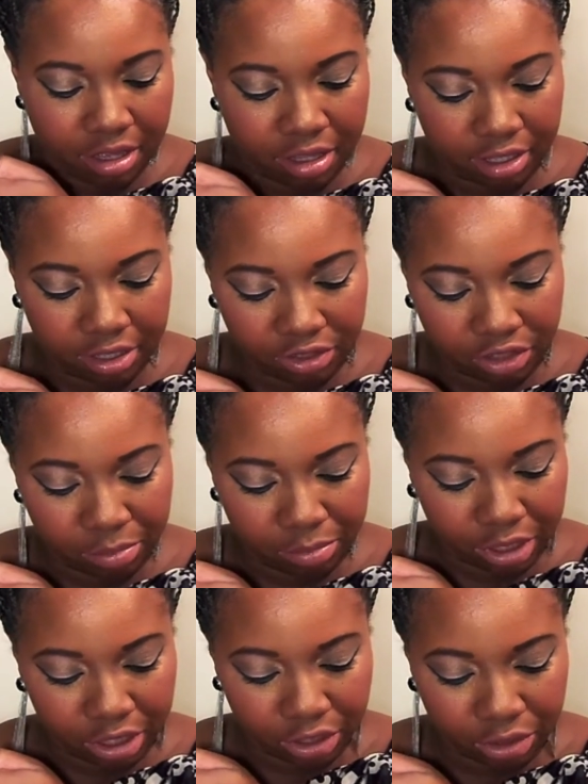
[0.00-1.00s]
There's the
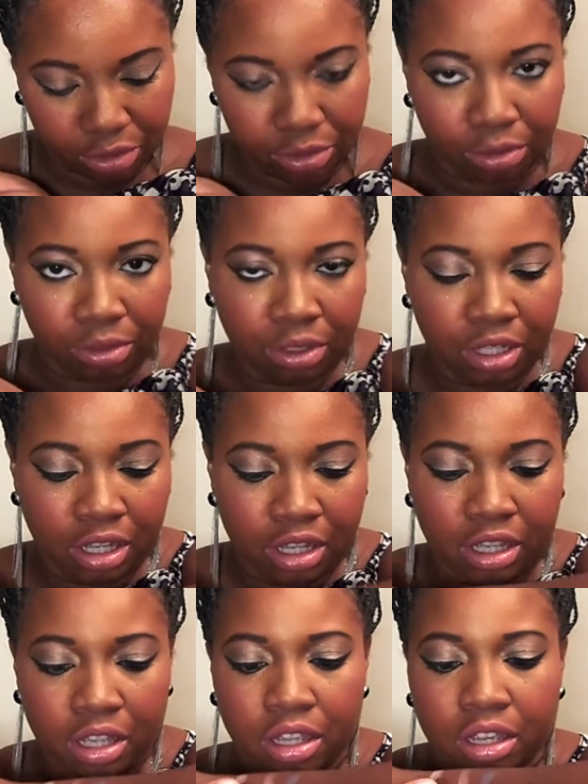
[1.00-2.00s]
blue.
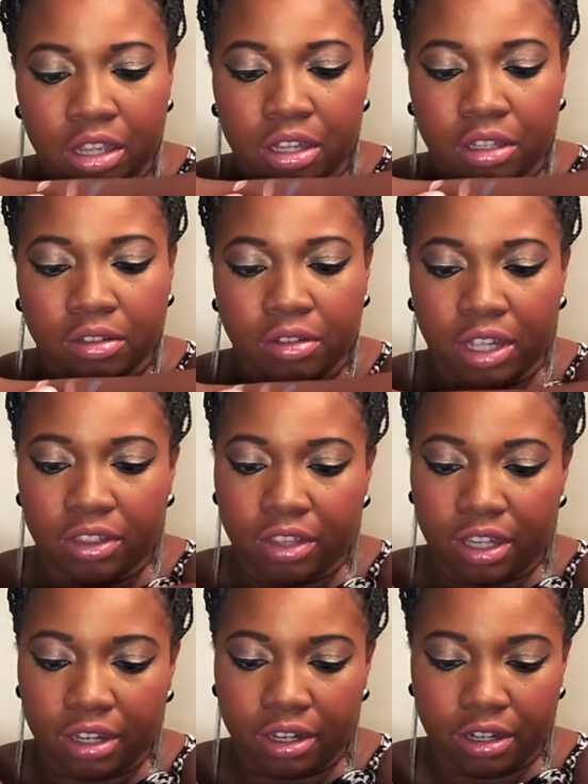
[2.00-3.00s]
Right
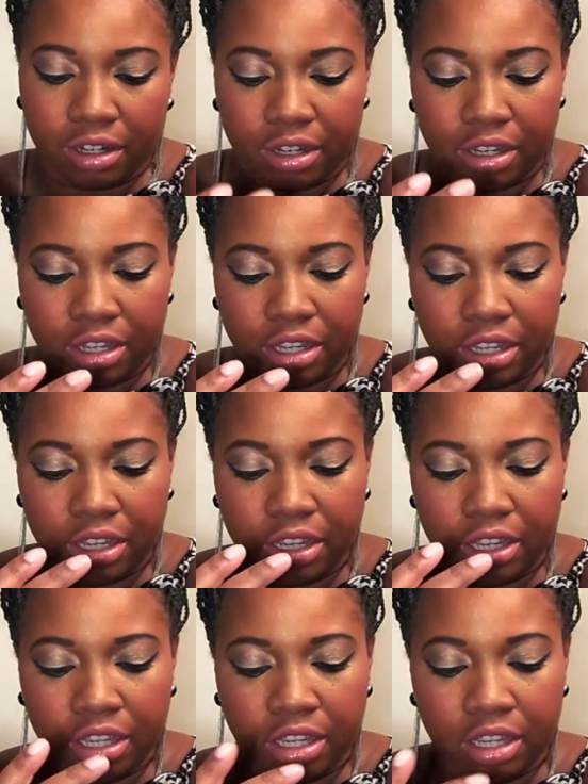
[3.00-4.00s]
there.
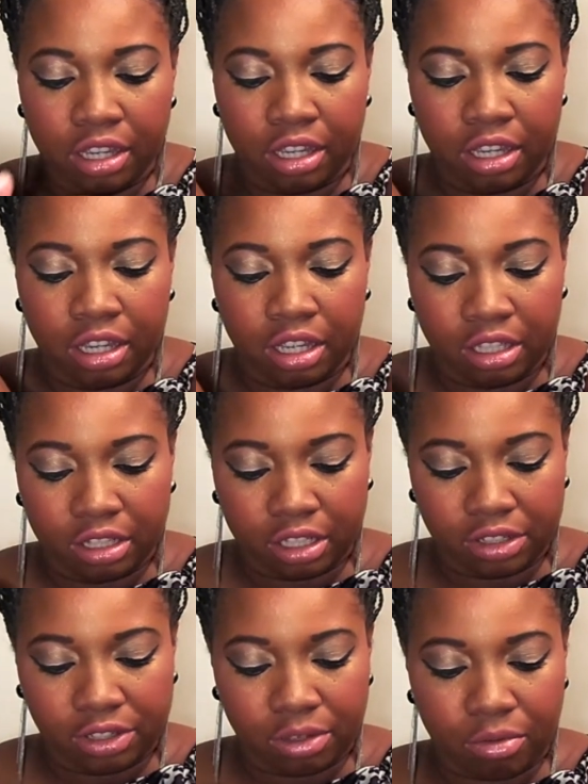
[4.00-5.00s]

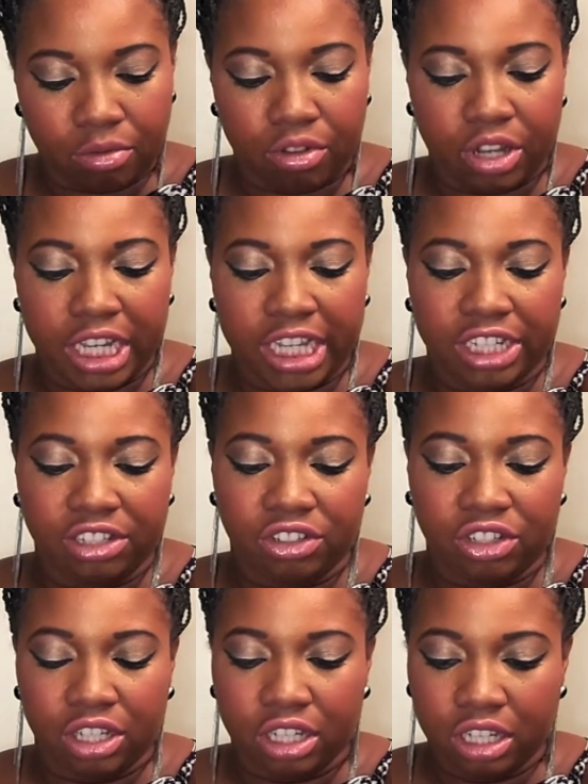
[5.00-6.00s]
There's the orange.